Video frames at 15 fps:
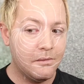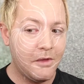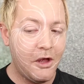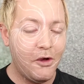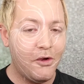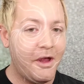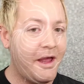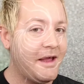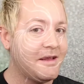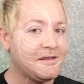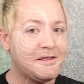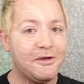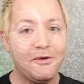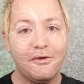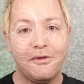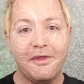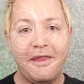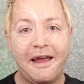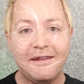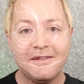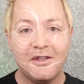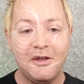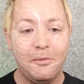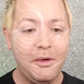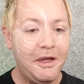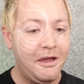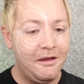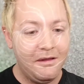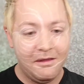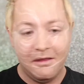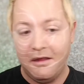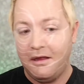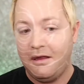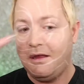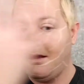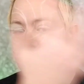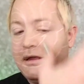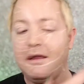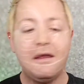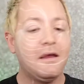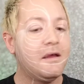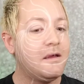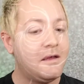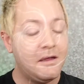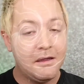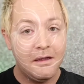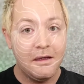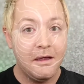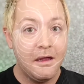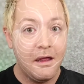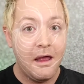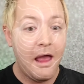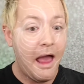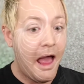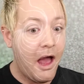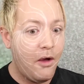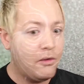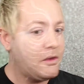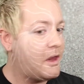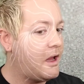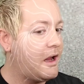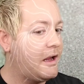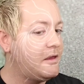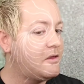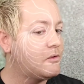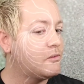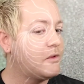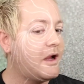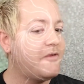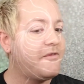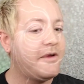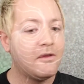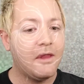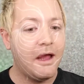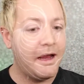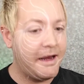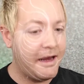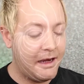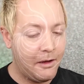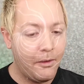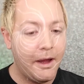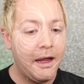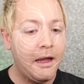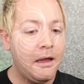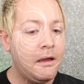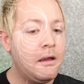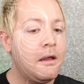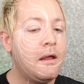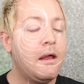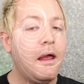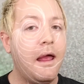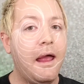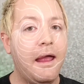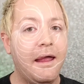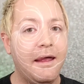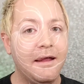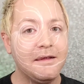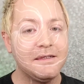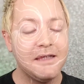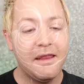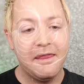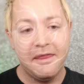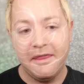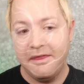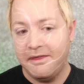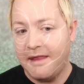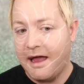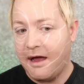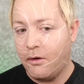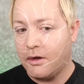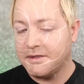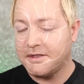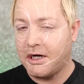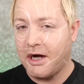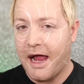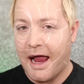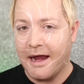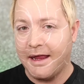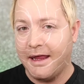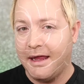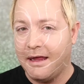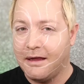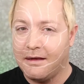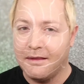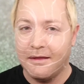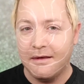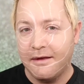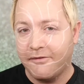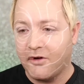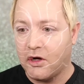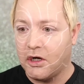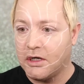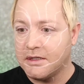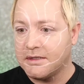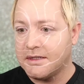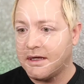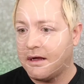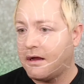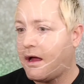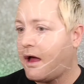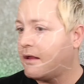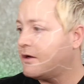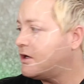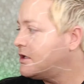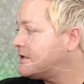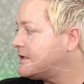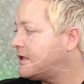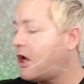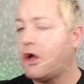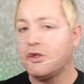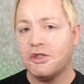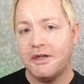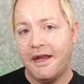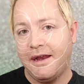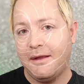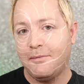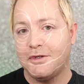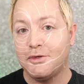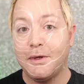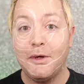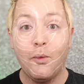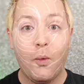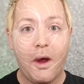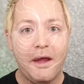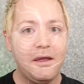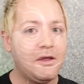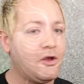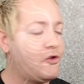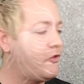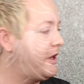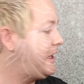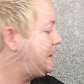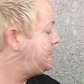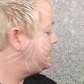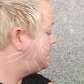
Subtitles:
Okay, so that's going to be the outline, the rough outline anyway, and now I'll start adding in the different colors and alternating between white and green.